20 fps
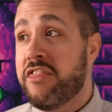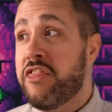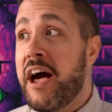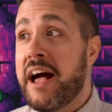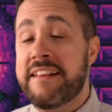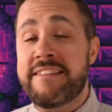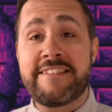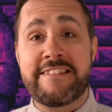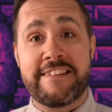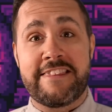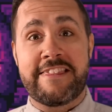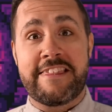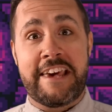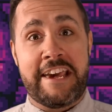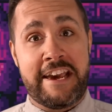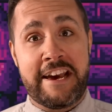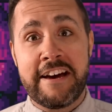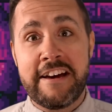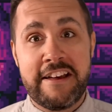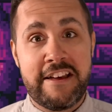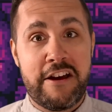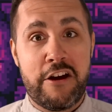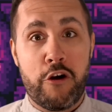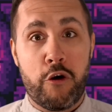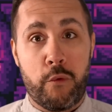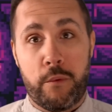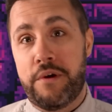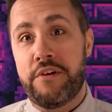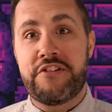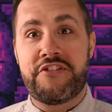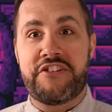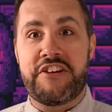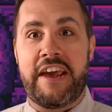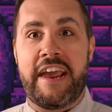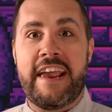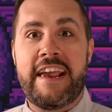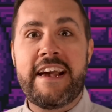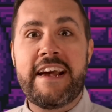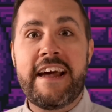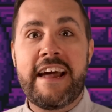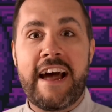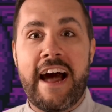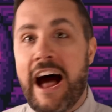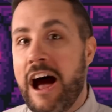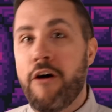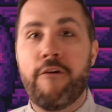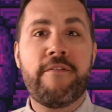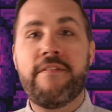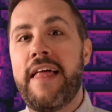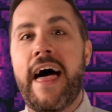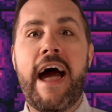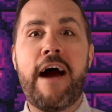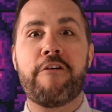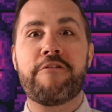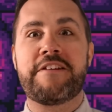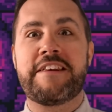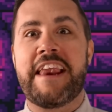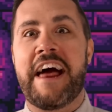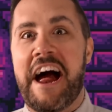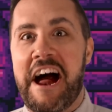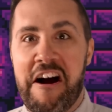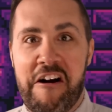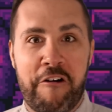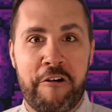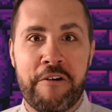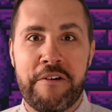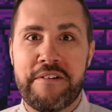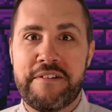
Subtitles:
That's the thing we're saying out loud now.